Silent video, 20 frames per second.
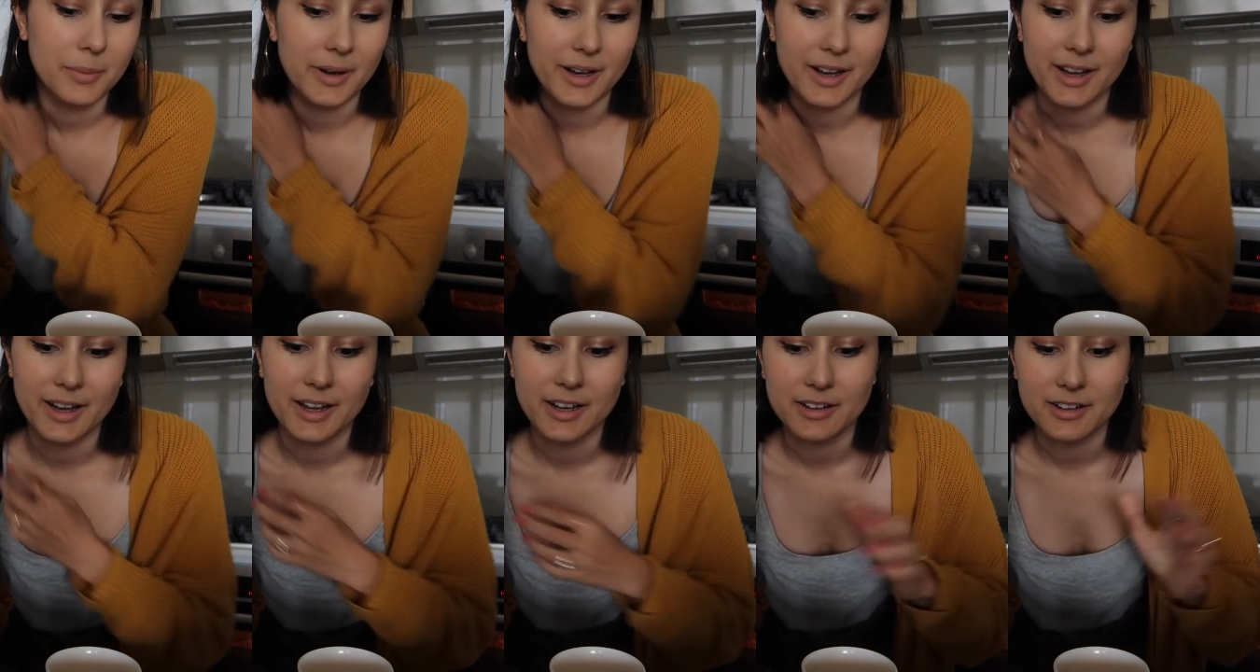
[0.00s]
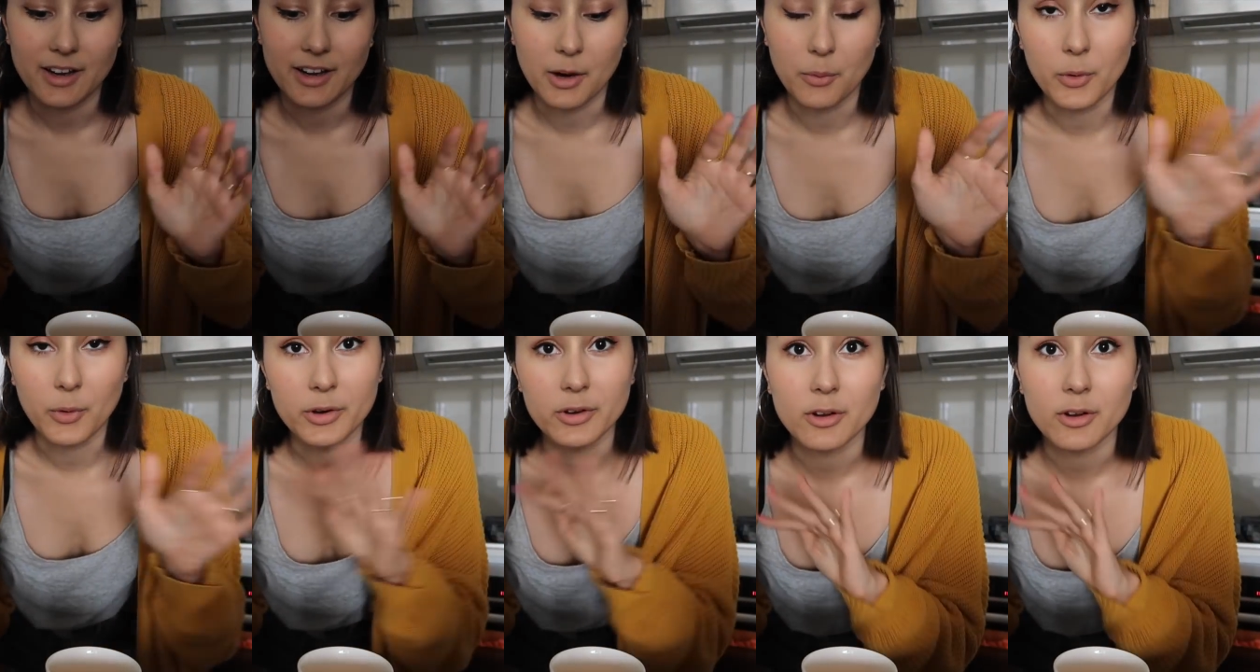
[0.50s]
But I
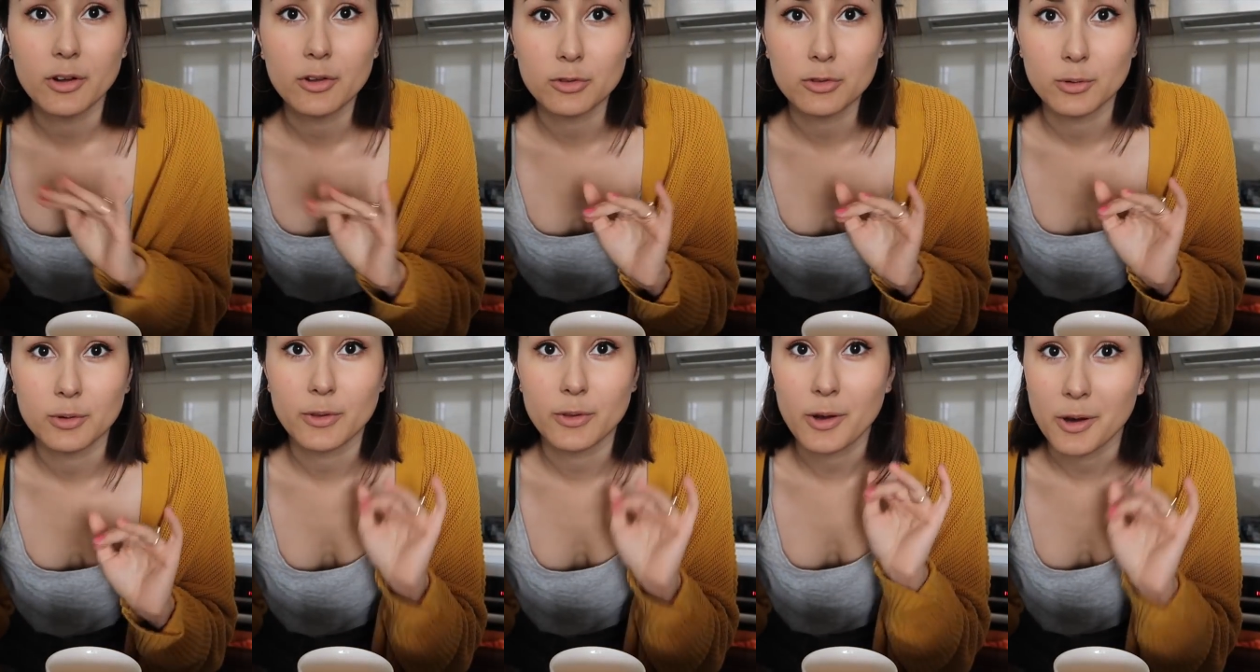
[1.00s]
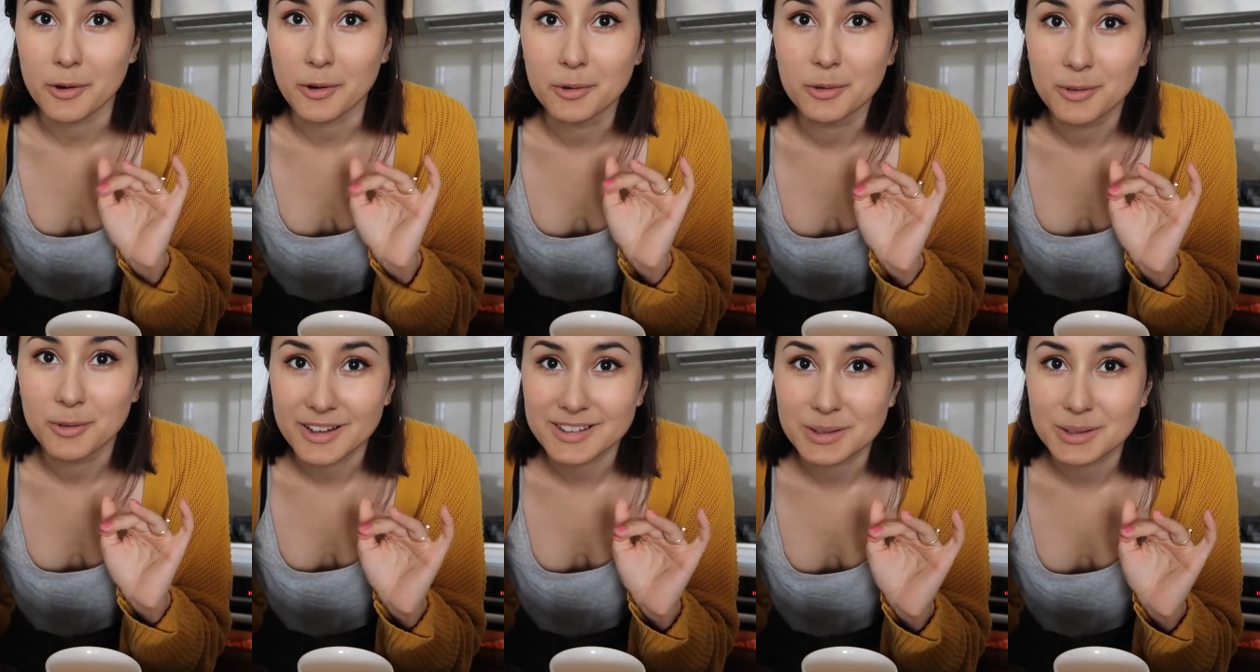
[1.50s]
won't go through the
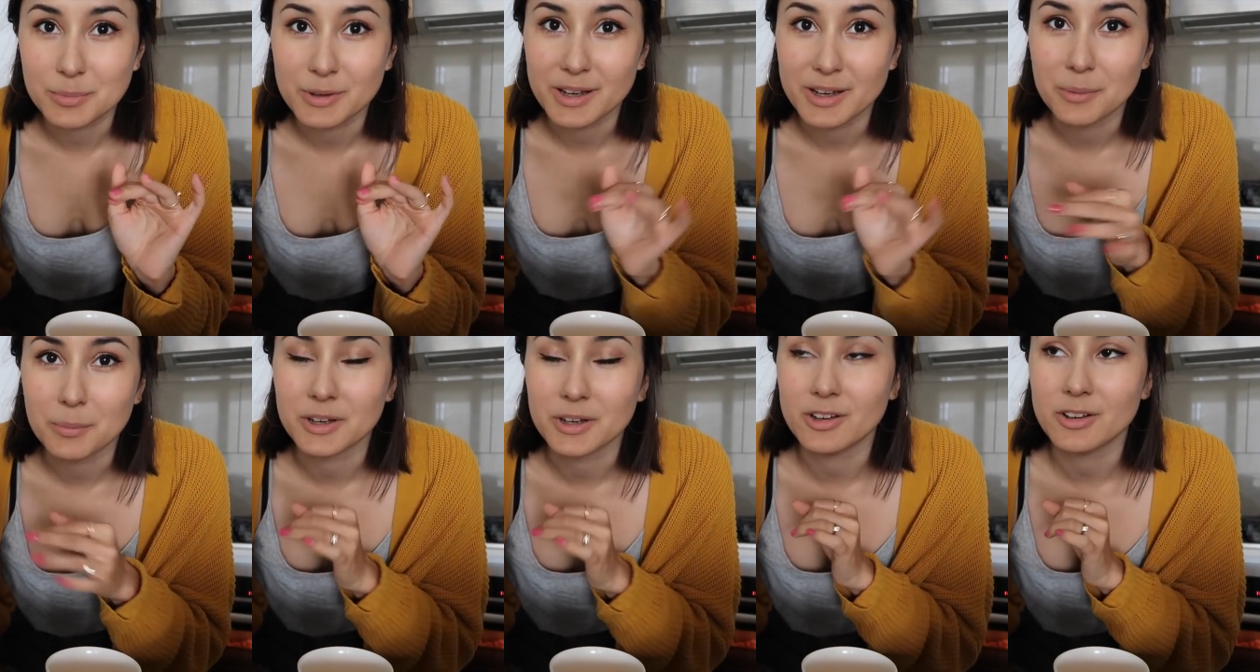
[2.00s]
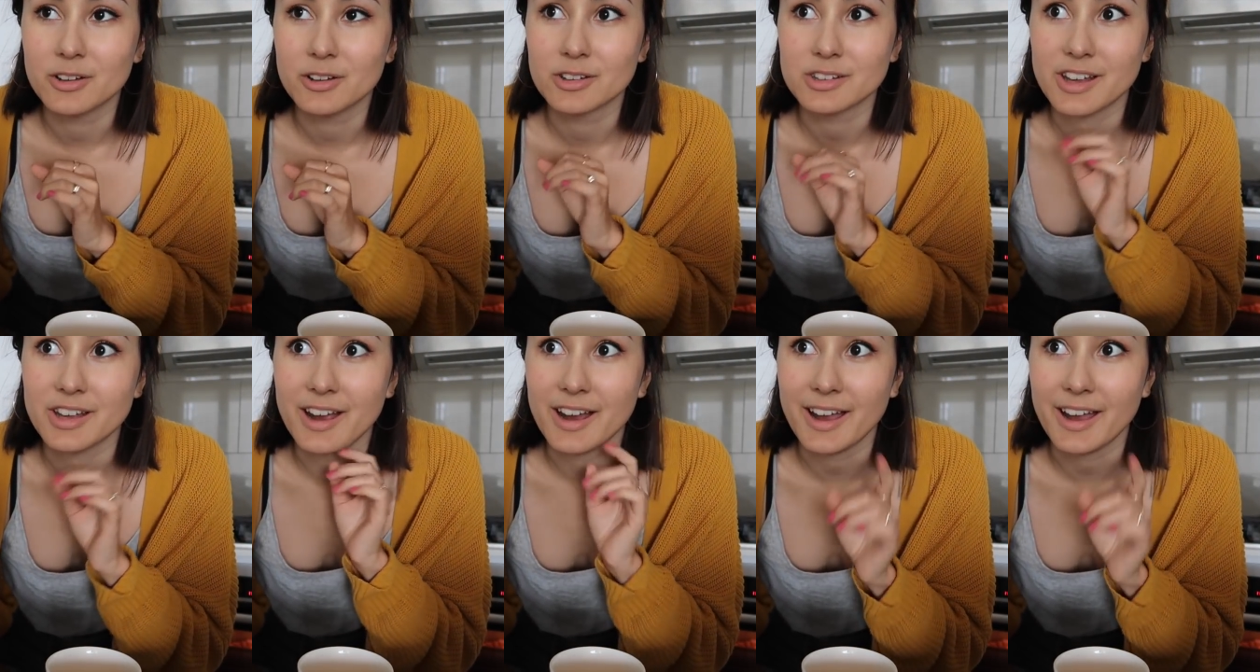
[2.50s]
whole recipe
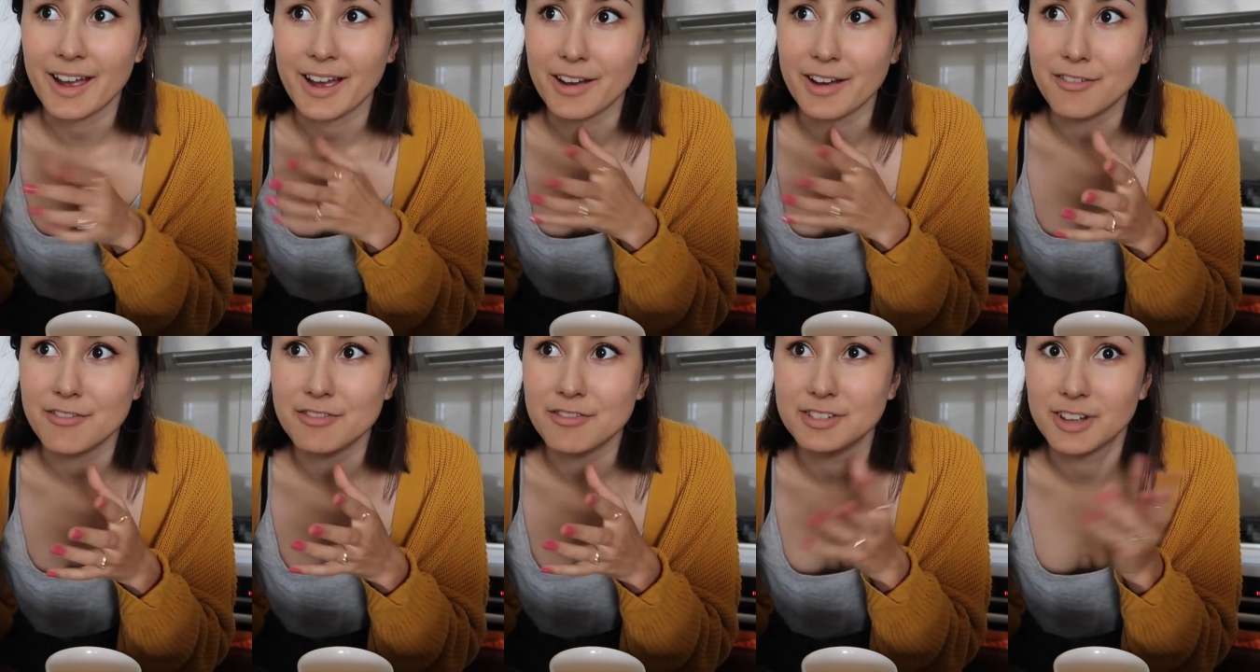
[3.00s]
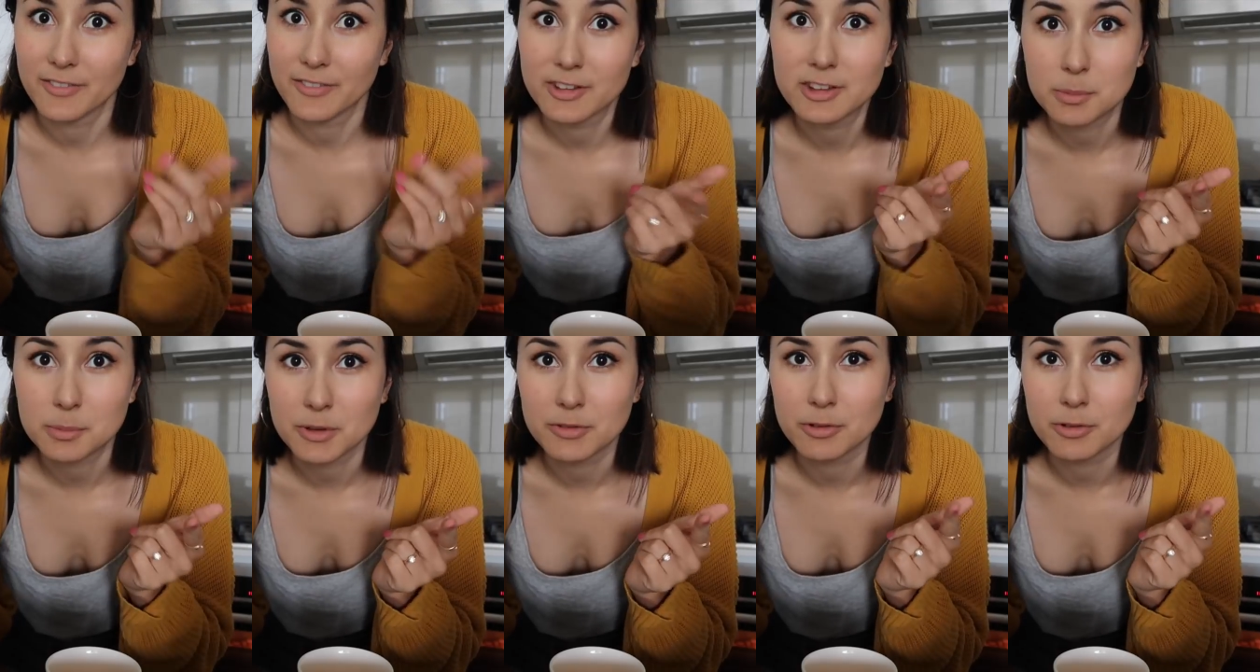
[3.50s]
because I have done
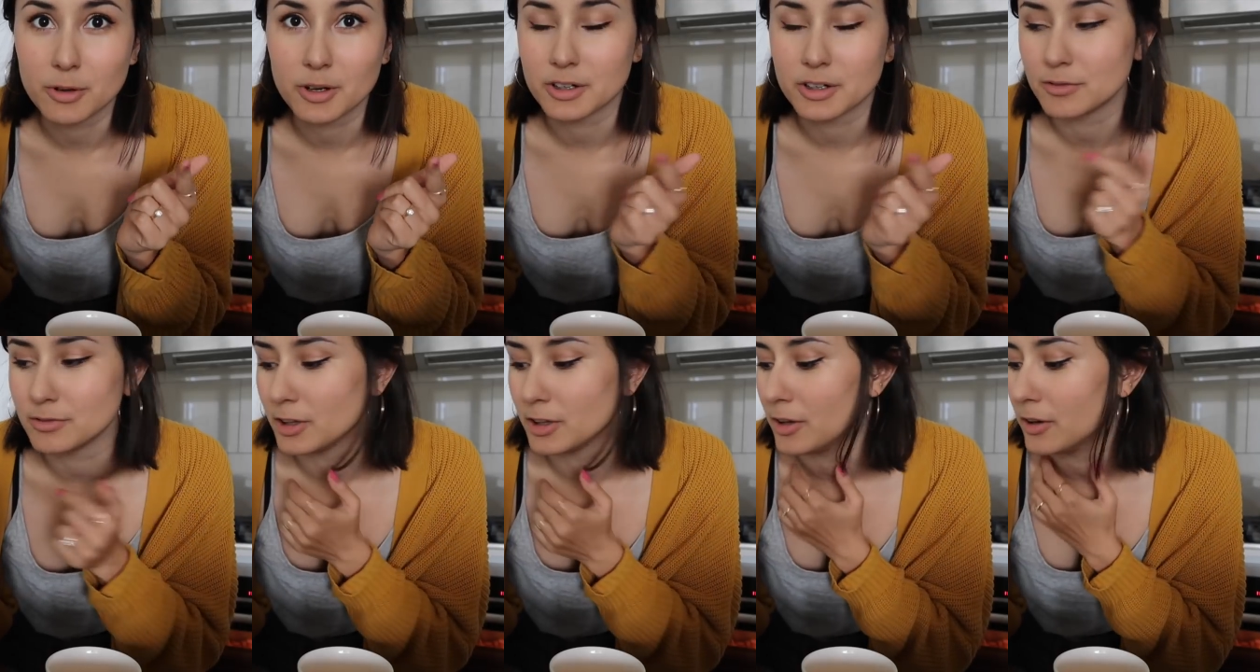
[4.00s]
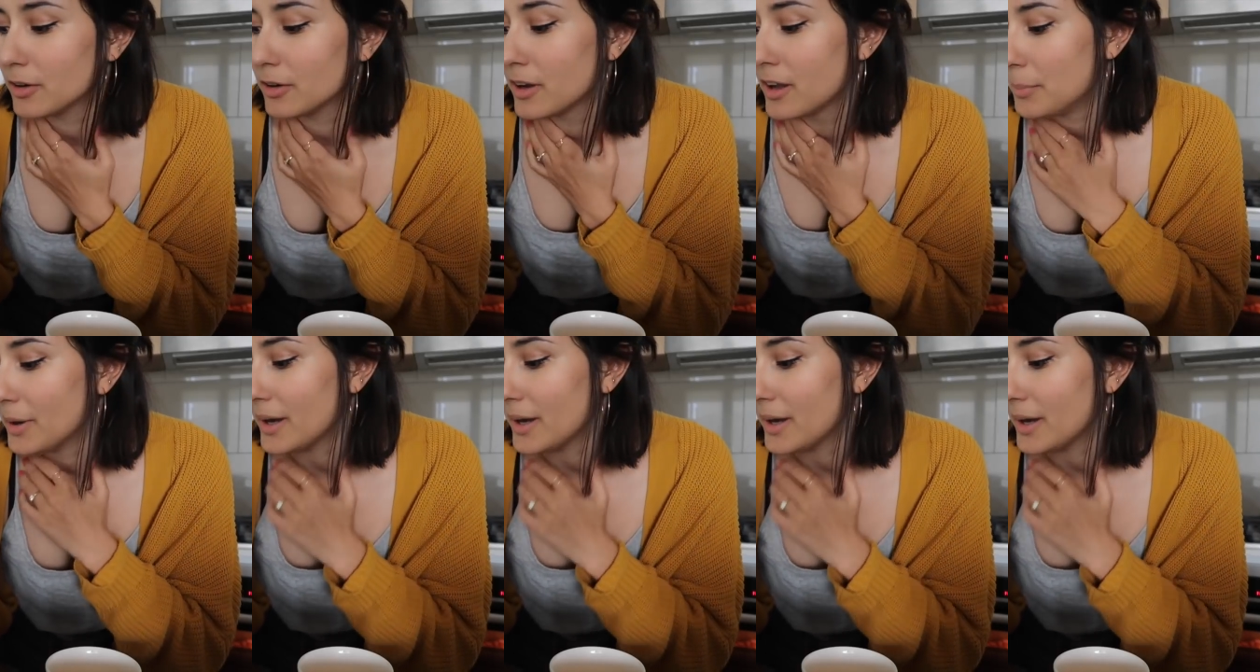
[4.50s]
this before in a vlog,